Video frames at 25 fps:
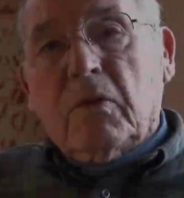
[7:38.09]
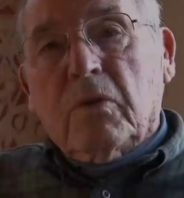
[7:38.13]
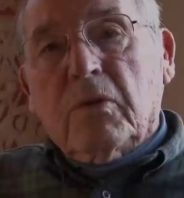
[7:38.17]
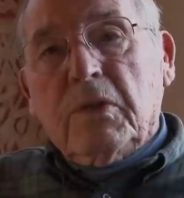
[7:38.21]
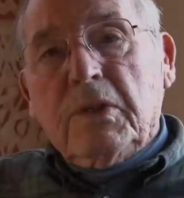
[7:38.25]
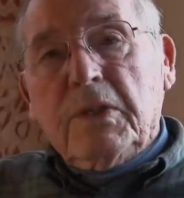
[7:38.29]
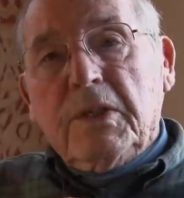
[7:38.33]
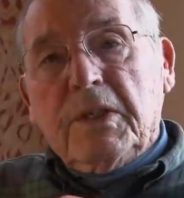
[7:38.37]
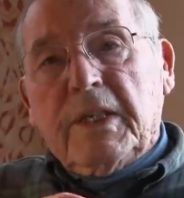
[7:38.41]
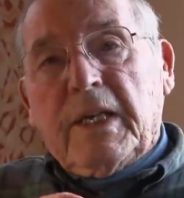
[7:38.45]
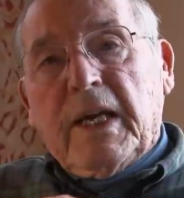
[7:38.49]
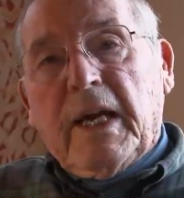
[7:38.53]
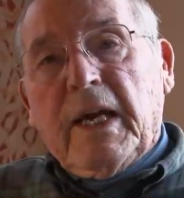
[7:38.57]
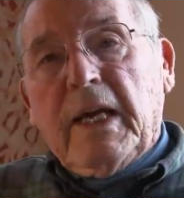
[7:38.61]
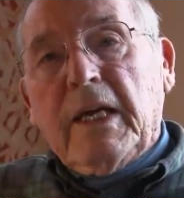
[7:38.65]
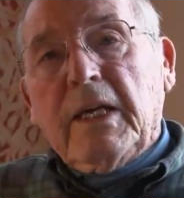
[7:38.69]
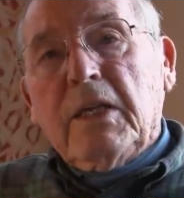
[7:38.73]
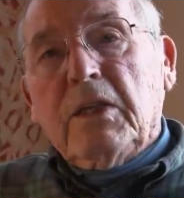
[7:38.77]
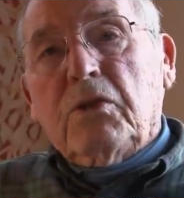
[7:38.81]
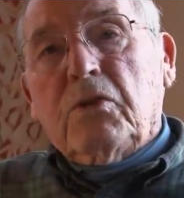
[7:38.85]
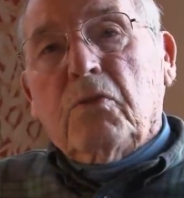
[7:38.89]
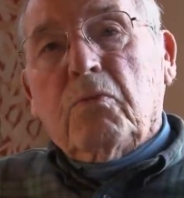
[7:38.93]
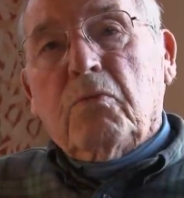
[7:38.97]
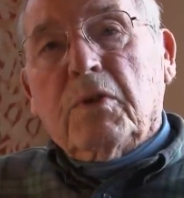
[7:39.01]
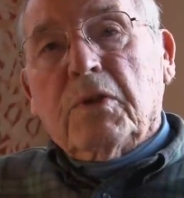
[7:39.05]
to
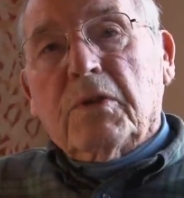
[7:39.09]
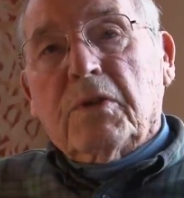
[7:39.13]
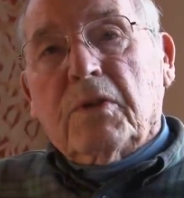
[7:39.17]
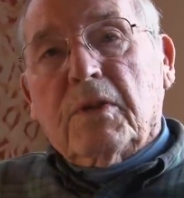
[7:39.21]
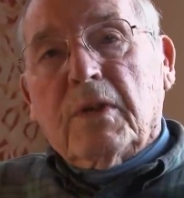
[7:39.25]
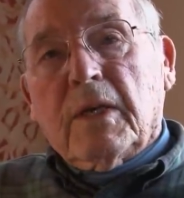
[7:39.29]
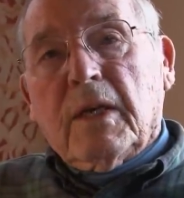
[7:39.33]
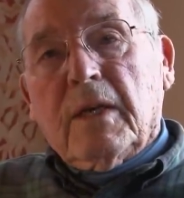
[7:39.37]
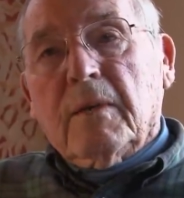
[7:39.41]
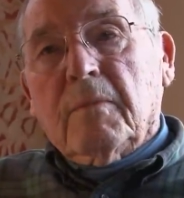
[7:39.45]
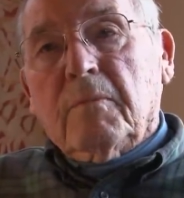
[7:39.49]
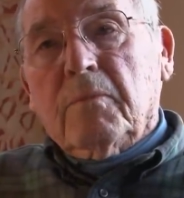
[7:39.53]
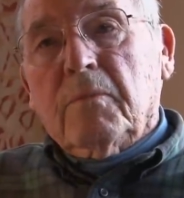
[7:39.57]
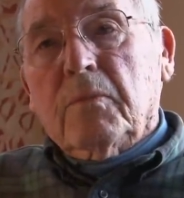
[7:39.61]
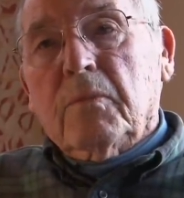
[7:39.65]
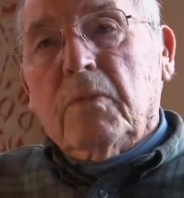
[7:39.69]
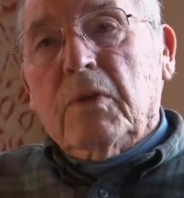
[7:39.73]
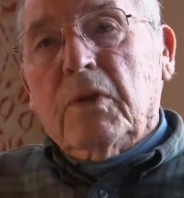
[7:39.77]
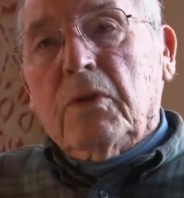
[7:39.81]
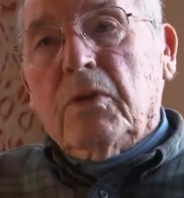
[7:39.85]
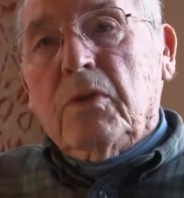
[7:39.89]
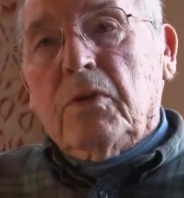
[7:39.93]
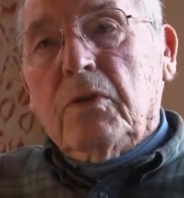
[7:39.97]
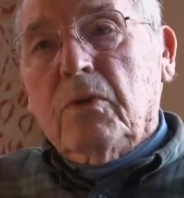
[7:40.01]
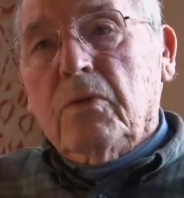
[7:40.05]
engage with them.
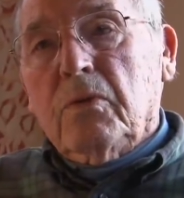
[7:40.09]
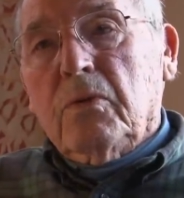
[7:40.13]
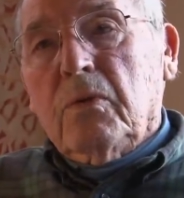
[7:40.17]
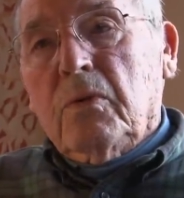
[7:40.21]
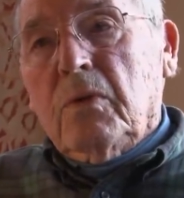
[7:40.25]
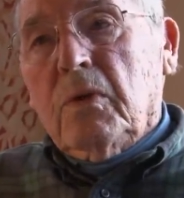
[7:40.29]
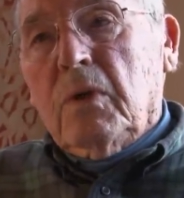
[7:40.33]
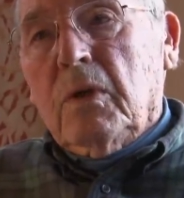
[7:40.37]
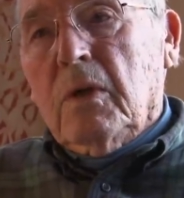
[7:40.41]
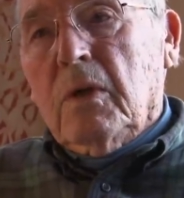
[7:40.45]
You,